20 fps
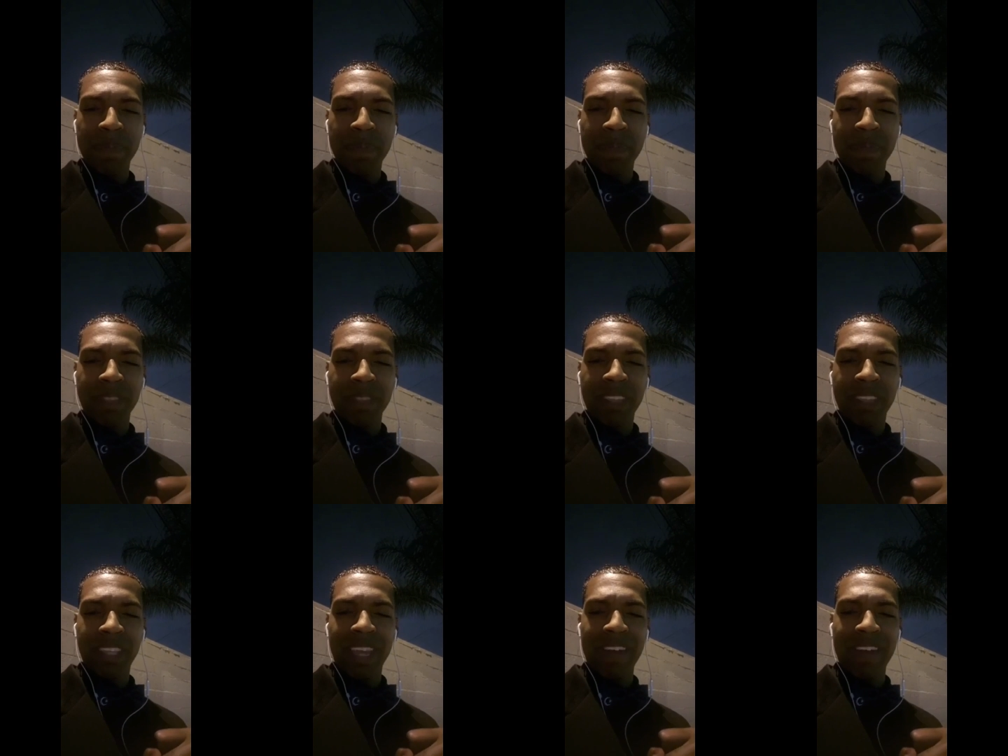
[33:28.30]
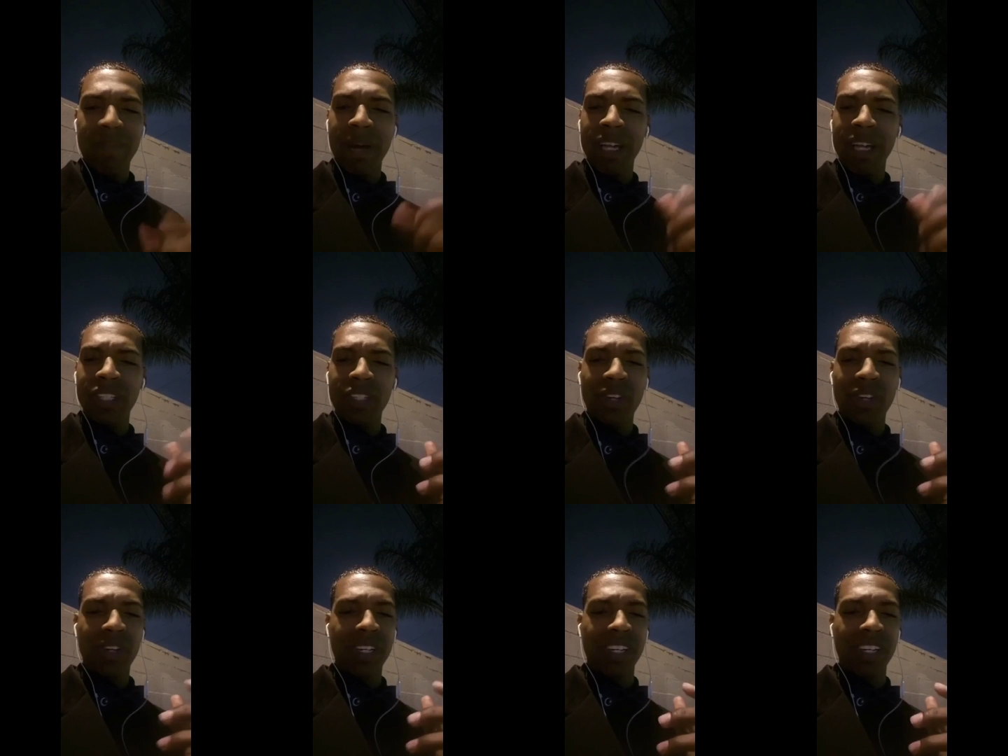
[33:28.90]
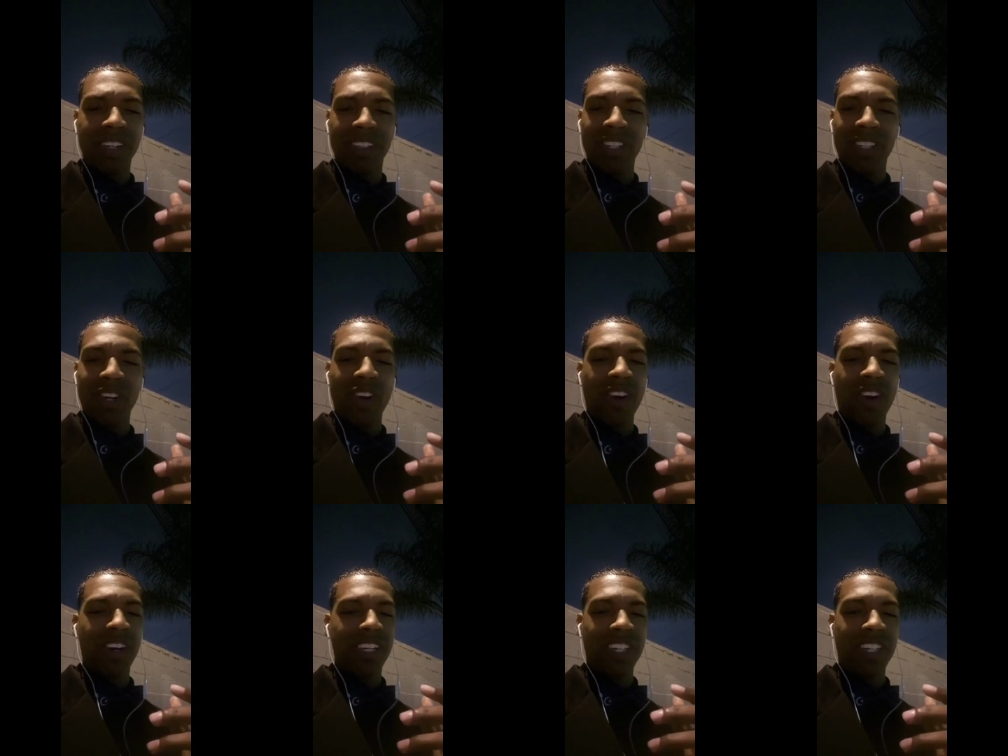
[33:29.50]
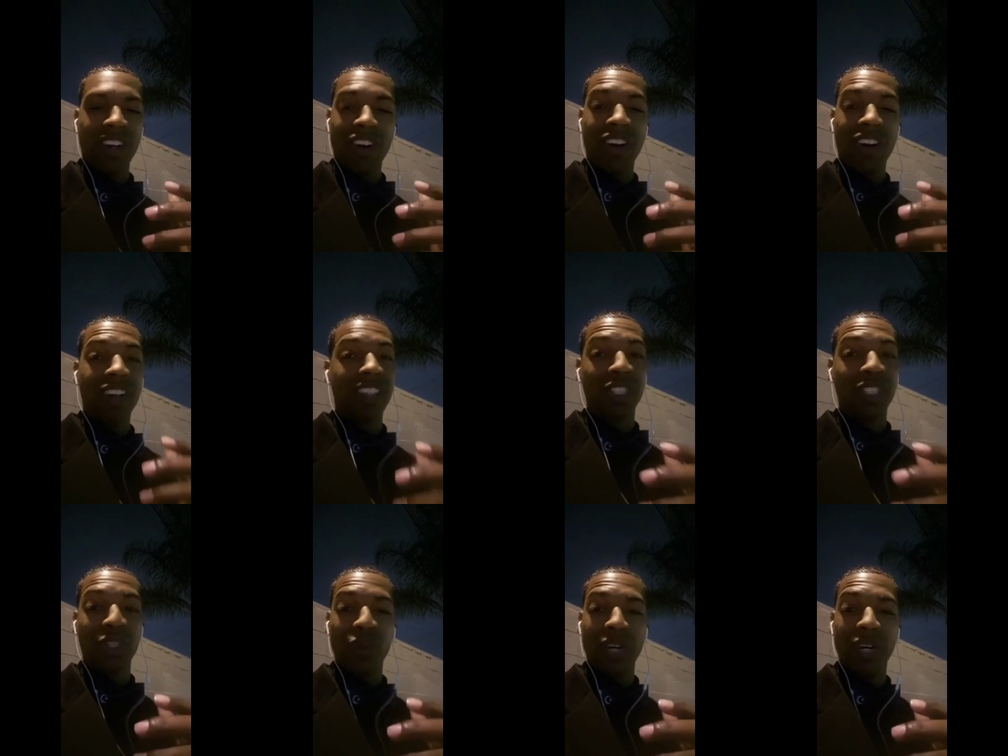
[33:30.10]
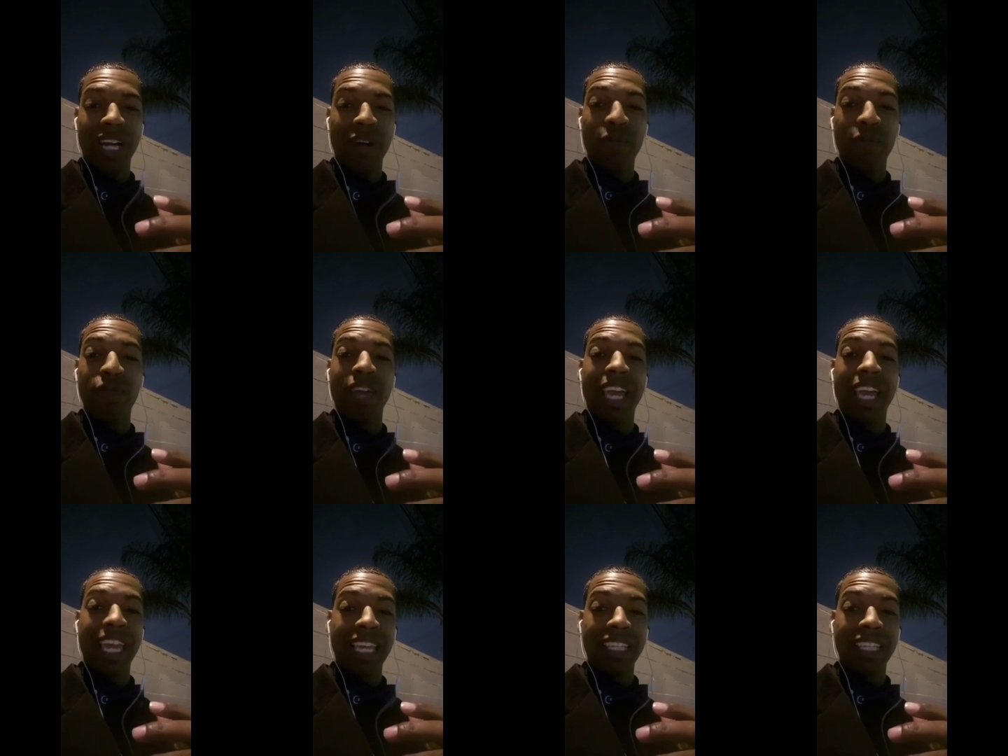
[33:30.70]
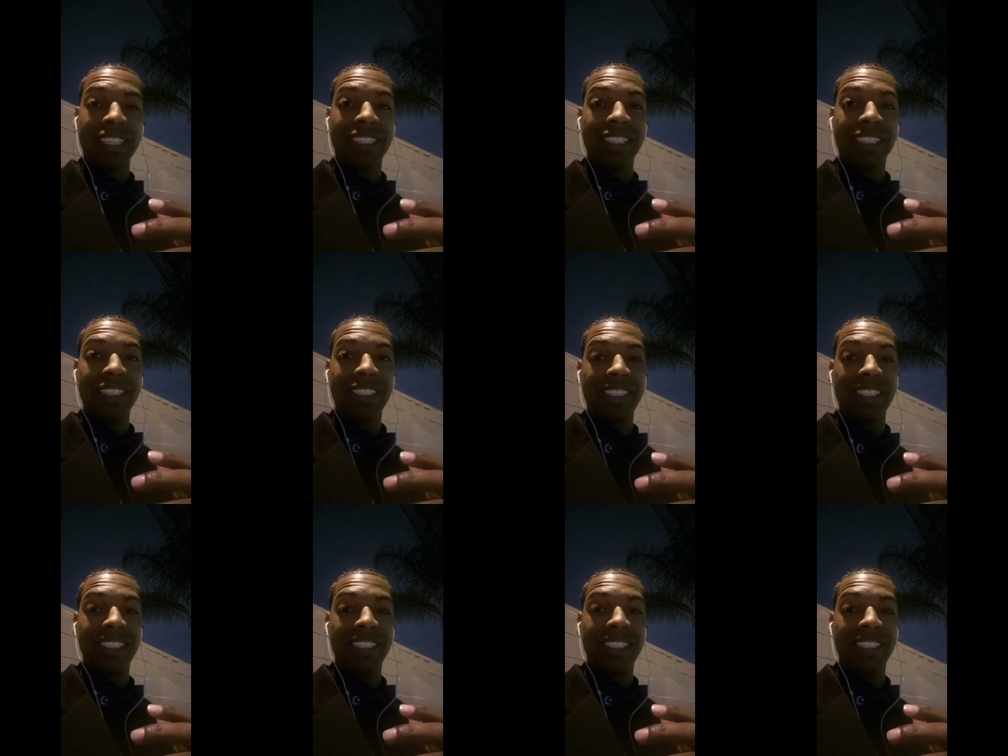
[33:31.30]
Everybody's on here. Y'all are showing out. Vegas.